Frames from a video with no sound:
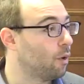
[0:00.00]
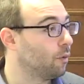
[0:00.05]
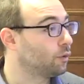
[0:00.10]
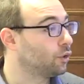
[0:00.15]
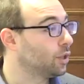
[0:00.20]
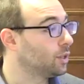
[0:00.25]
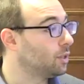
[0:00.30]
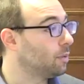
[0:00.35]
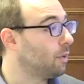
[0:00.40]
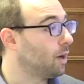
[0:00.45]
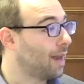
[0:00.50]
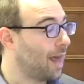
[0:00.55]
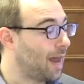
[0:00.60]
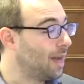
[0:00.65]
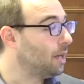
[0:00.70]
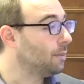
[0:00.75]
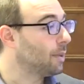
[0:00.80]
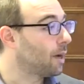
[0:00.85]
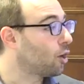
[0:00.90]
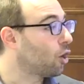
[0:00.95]
of just about
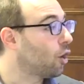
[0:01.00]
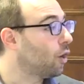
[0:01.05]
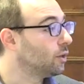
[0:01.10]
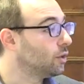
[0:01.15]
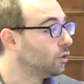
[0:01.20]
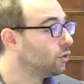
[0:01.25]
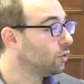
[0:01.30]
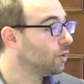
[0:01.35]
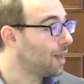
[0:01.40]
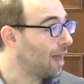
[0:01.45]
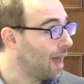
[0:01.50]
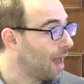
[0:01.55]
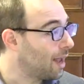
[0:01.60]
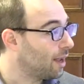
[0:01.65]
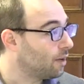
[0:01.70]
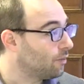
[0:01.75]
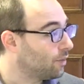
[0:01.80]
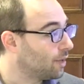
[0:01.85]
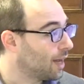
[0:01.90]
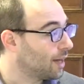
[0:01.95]
any minority
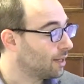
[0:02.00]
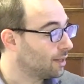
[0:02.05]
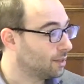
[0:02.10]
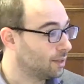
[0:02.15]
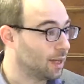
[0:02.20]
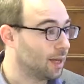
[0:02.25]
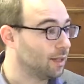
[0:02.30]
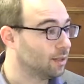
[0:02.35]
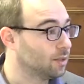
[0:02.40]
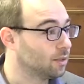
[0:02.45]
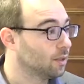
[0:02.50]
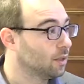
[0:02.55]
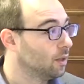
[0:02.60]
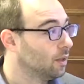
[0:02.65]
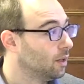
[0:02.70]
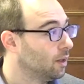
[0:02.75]
today in the United States